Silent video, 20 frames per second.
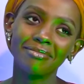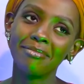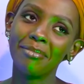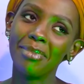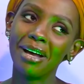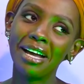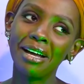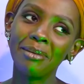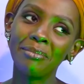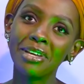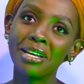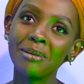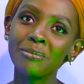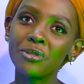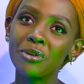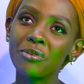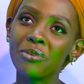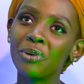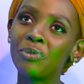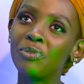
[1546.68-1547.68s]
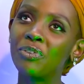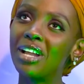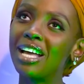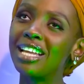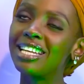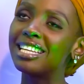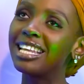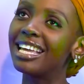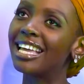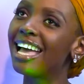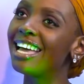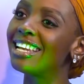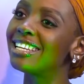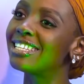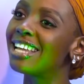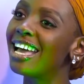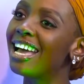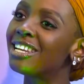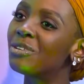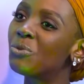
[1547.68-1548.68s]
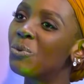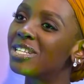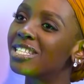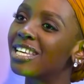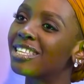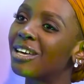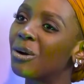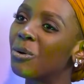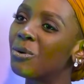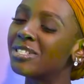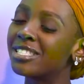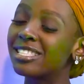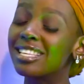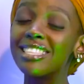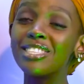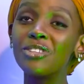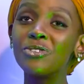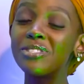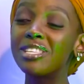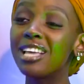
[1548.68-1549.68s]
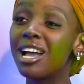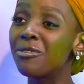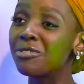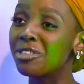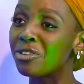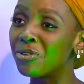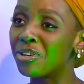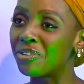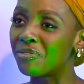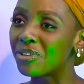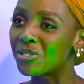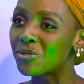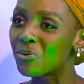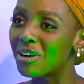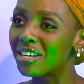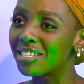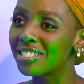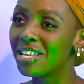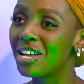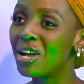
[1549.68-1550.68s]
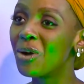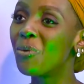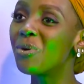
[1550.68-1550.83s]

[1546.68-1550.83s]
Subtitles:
Bambi, I'm so grateful. And what are the odds? You see how the universe works?